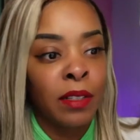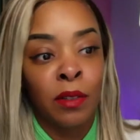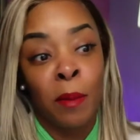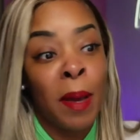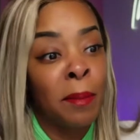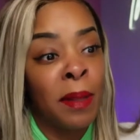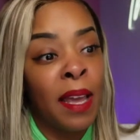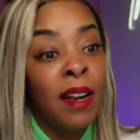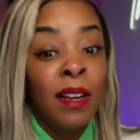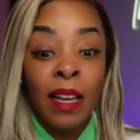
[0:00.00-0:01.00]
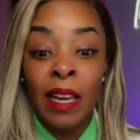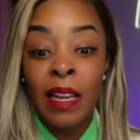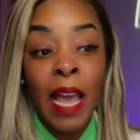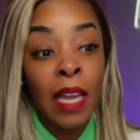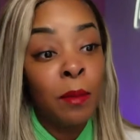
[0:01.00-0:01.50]
So nobody be like, N
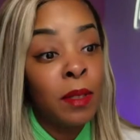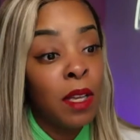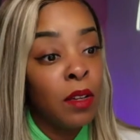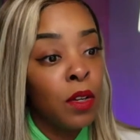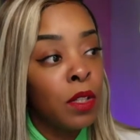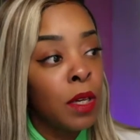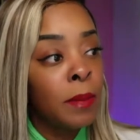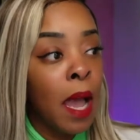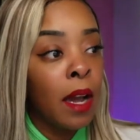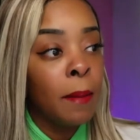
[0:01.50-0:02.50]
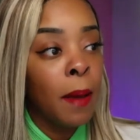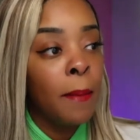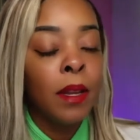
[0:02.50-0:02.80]
Allen was on YouTube talking about me.